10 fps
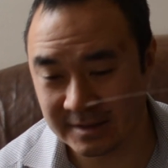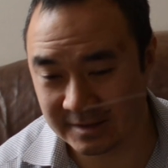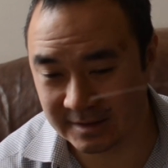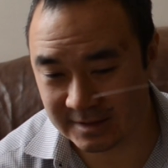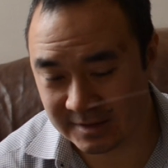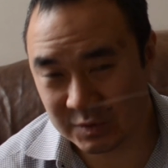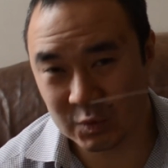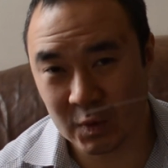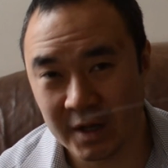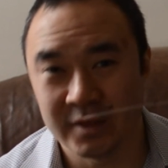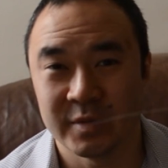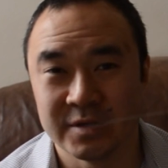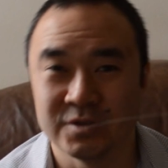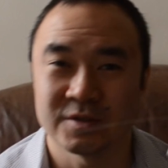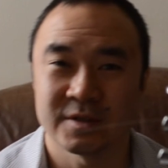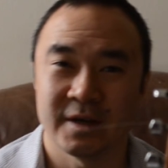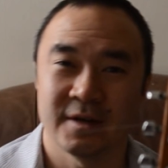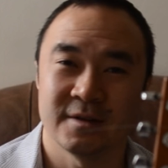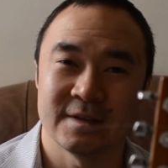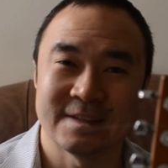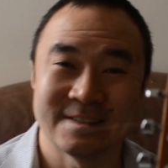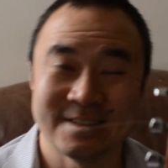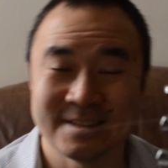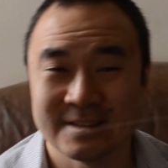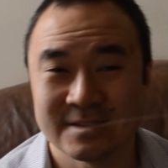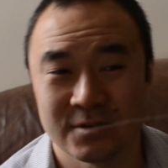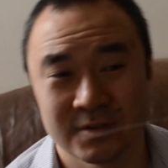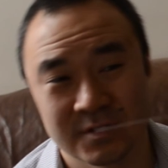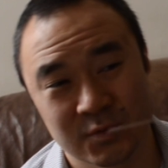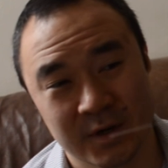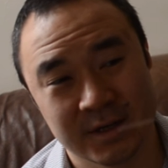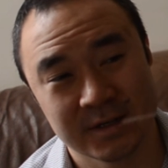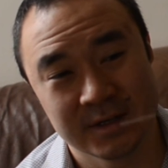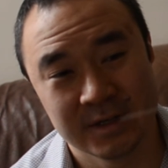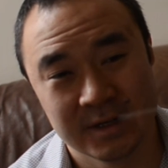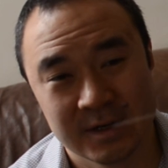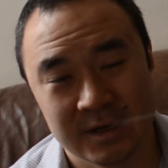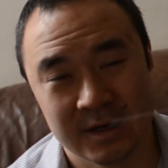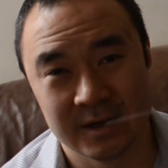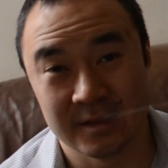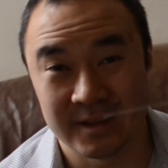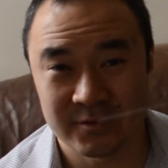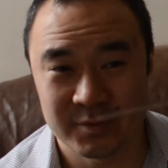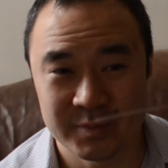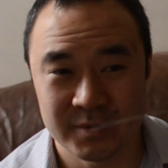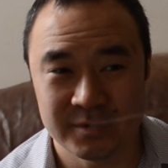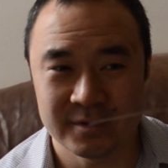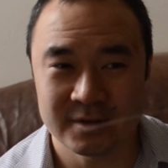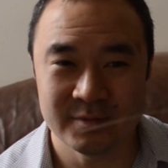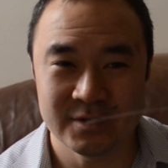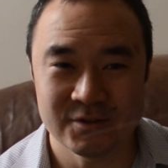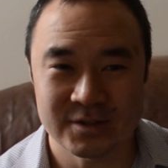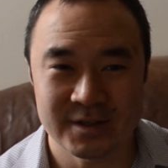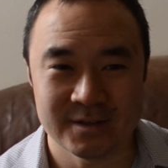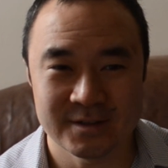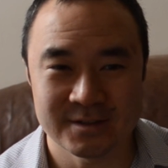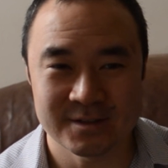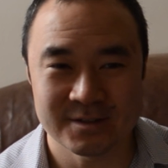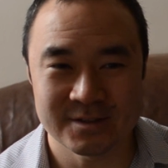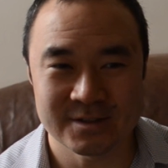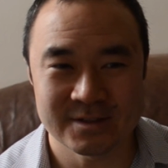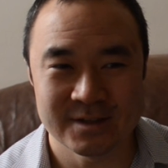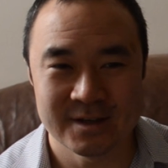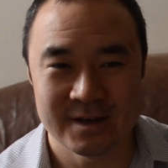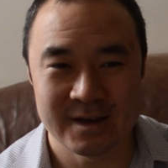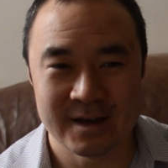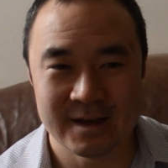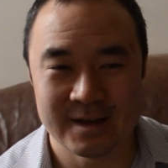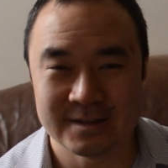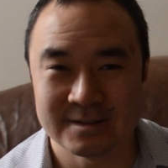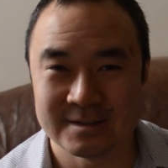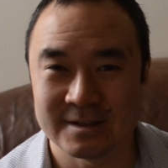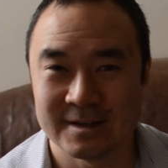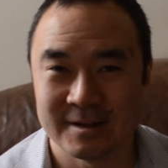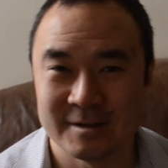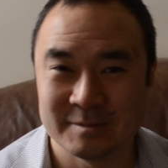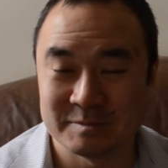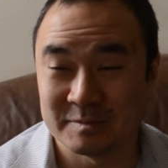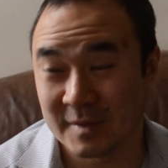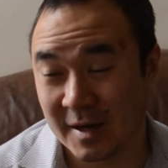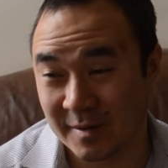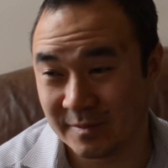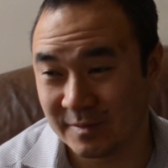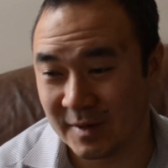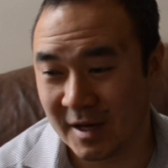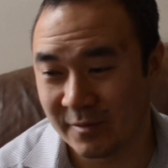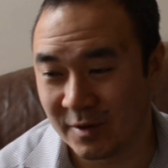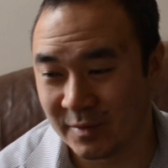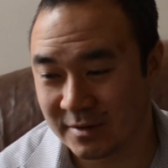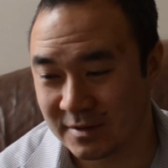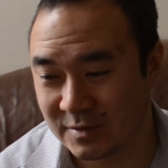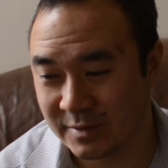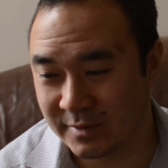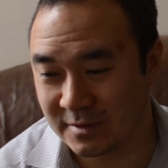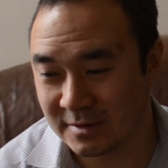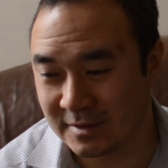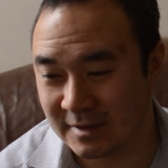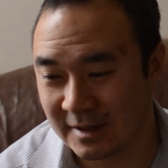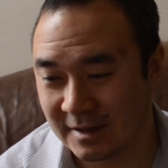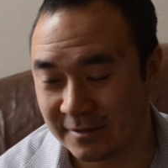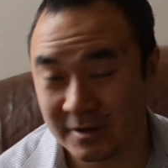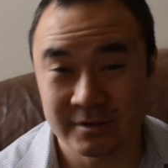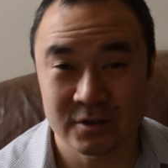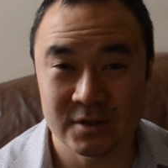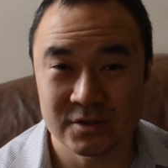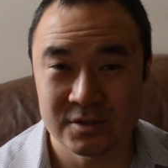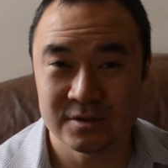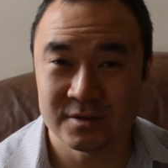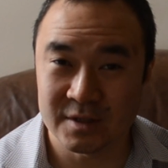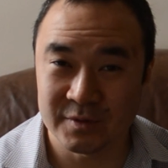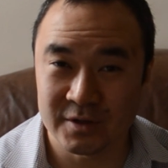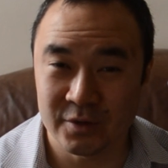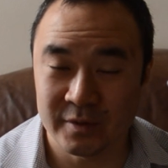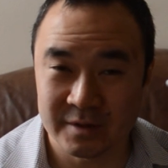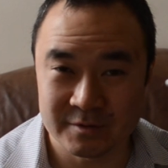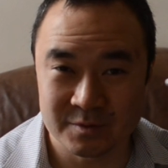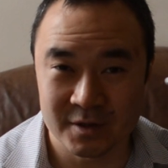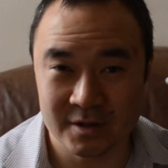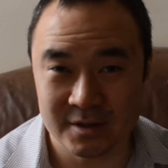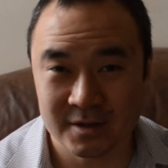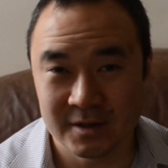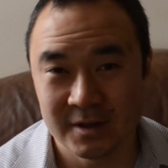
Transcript: This is why the major scale exists, or this is why a lot of people think the major scale exists, and I'm among these people. If you have any questions, let me know. My name is Mark.